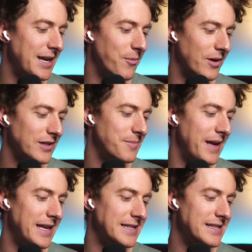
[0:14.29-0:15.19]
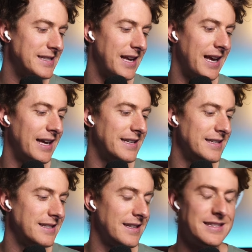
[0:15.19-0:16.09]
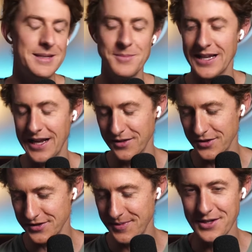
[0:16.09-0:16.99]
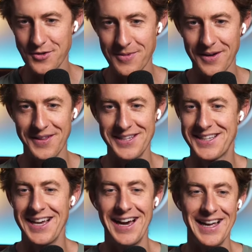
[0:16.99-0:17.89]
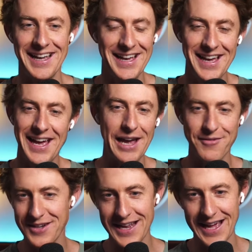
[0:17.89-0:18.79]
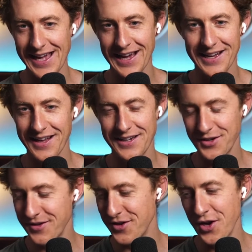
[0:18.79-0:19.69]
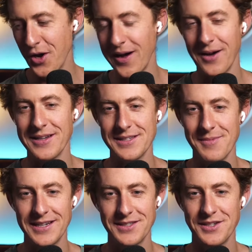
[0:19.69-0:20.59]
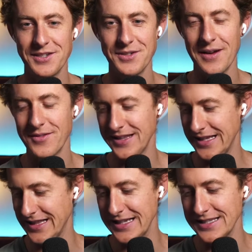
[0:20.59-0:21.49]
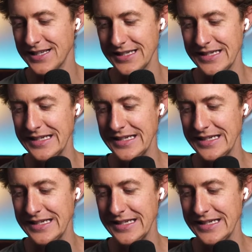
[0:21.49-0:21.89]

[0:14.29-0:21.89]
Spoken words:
workspace, and it seems like I learn something new about this guy every day. I don't even know how he's managed to do everything that he's done.